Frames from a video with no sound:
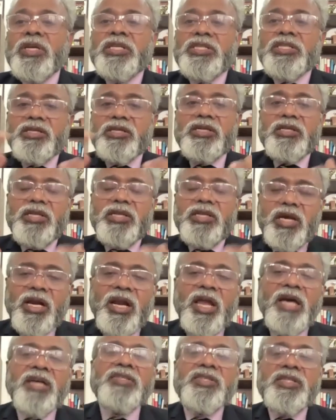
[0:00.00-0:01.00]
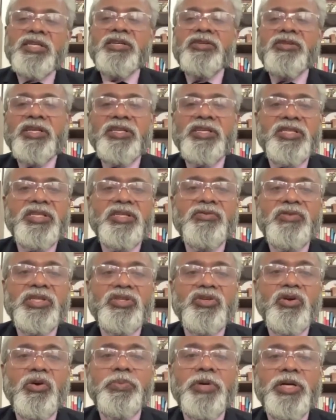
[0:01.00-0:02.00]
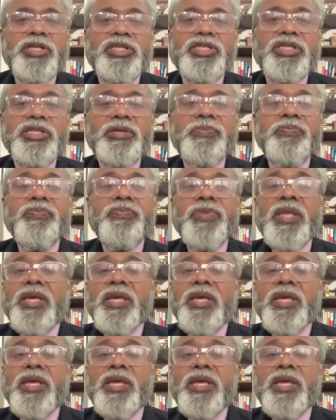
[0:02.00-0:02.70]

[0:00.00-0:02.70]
it's the classic tri-service operation